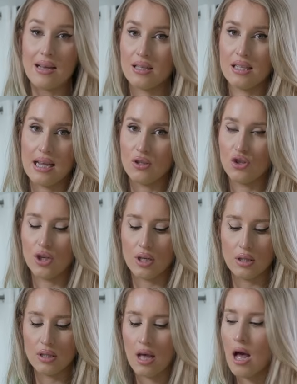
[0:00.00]

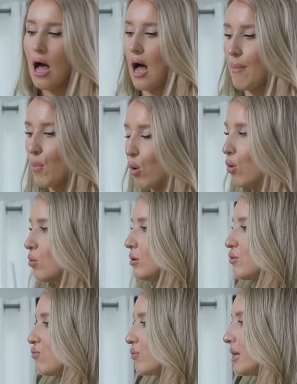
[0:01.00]
extensions, I'm
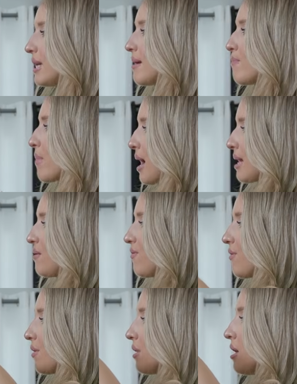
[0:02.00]
always really
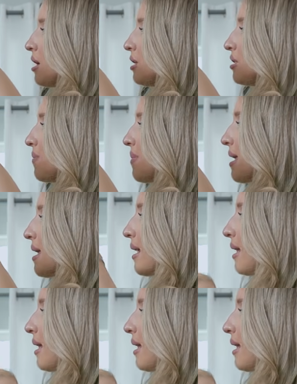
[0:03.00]
mindful to be